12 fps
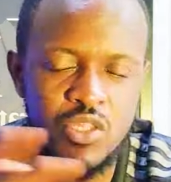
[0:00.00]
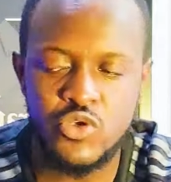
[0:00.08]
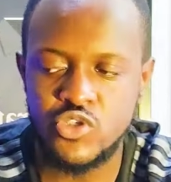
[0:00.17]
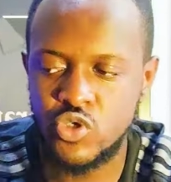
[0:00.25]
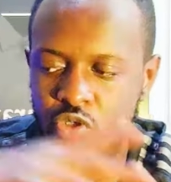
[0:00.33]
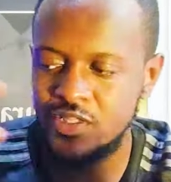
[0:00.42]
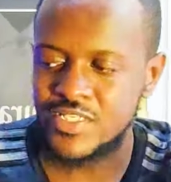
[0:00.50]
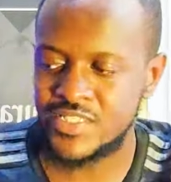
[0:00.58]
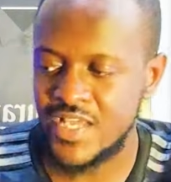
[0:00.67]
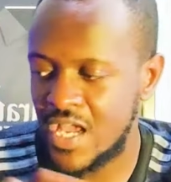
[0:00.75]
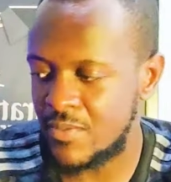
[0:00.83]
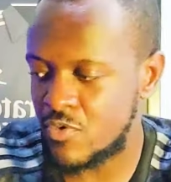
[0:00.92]
There was all
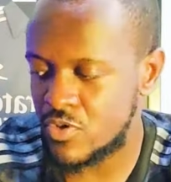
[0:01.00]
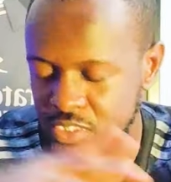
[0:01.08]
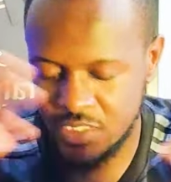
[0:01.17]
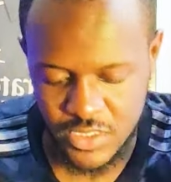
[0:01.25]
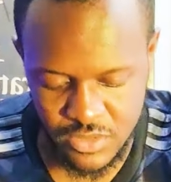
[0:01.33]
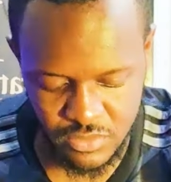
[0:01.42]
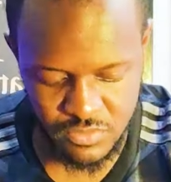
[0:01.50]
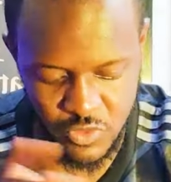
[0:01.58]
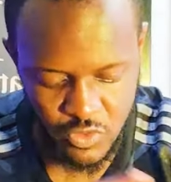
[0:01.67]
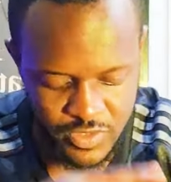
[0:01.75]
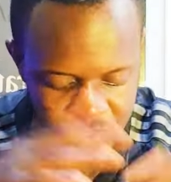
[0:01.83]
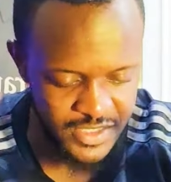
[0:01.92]
these diamonds,
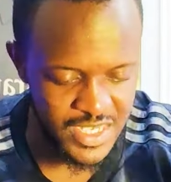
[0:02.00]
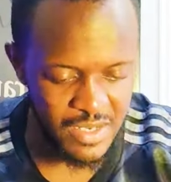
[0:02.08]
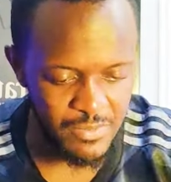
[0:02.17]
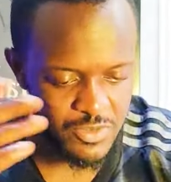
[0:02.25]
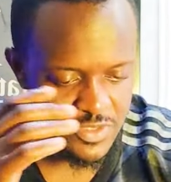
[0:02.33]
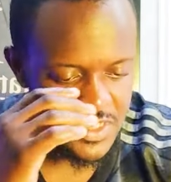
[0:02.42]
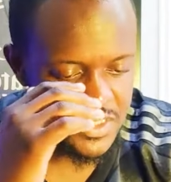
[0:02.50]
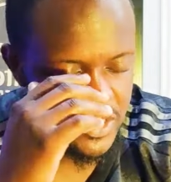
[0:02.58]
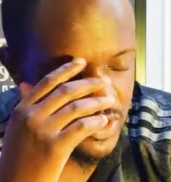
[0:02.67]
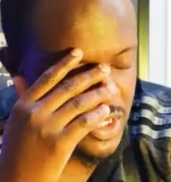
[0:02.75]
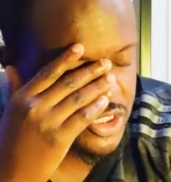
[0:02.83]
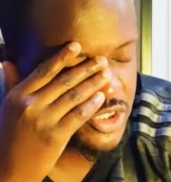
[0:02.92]
all these diamond things
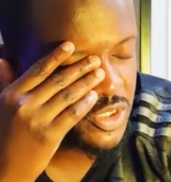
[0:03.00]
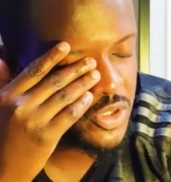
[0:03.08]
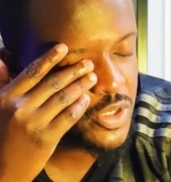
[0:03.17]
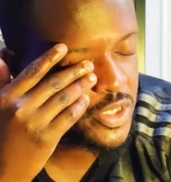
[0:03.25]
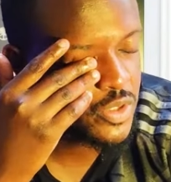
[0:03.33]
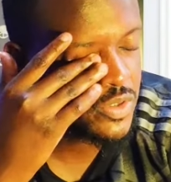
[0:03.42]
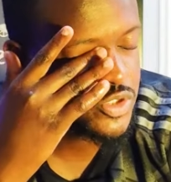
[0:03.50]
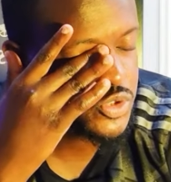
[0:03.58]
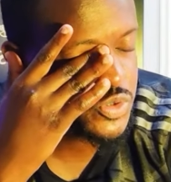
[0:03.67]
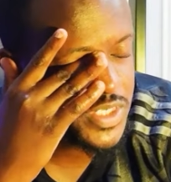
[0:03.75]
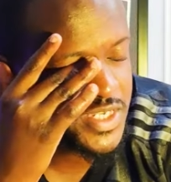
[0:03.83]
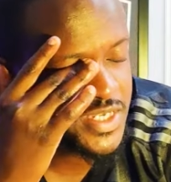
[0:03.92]
that are actually going on
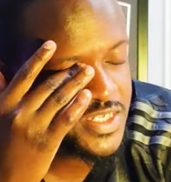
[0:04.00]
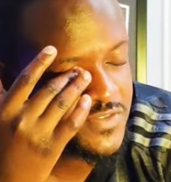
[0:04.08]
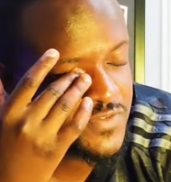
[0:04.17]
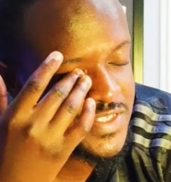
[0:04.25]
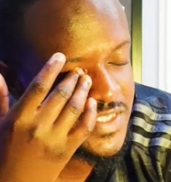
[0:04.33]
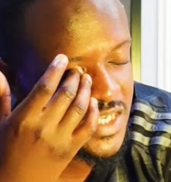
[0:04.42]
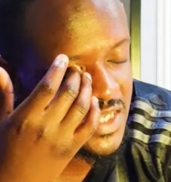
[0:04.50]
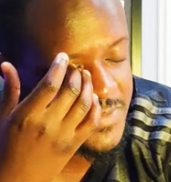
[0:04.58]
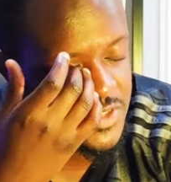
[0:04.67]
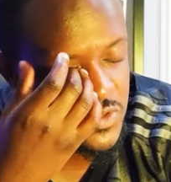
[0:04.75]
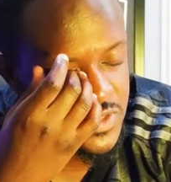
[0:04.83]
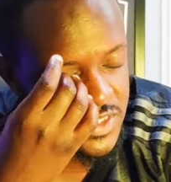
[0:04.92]
today as far as the
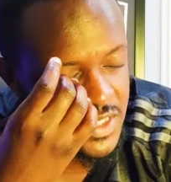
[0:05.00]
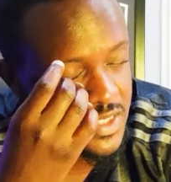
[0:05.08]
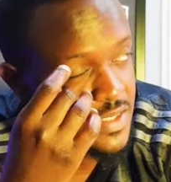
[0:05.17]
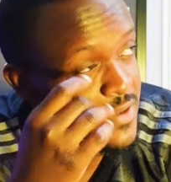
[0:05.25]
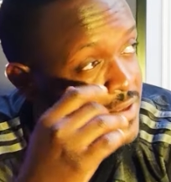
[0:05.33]
game is concerned.